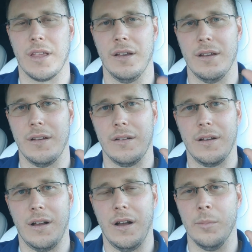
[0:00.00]

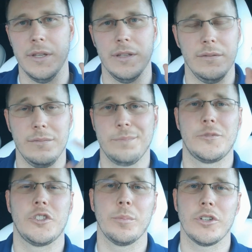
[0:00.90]
I'll be
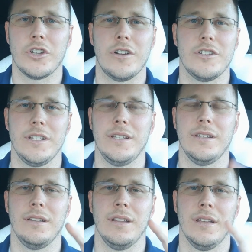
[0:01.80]

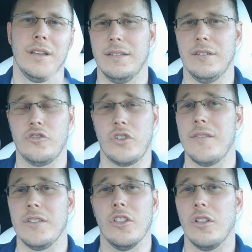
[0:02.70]
supercharging,
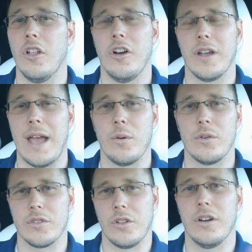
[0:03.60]
driving long
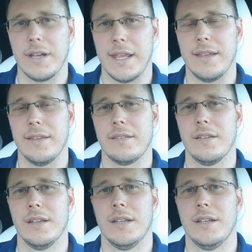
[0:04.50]
hours, long days.
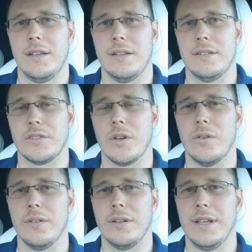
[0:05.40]

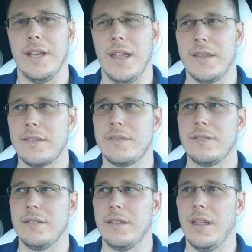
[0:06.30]
So it's
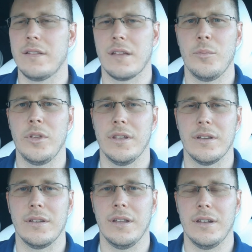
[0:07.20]
going to be
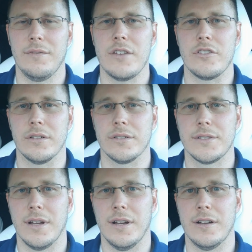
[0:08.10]
an adventure.
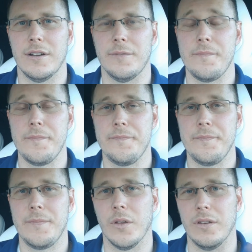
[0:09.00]

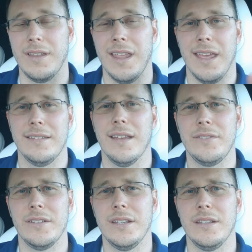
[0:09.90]
So
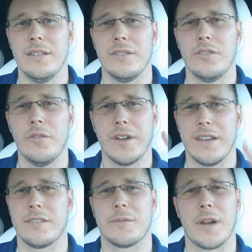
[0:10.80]
definitely don't forget
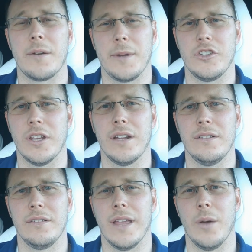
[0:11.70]
to subscribe to my
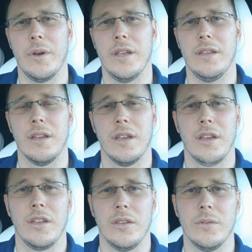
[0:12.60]
channel. That way
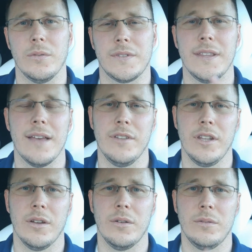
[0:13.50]
you see that
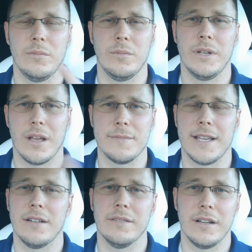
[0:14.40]
video when it comes
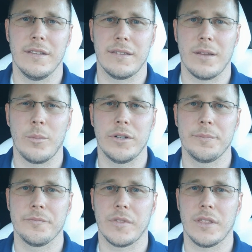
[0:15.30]
out later this summer.
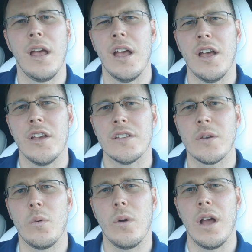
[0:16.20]
So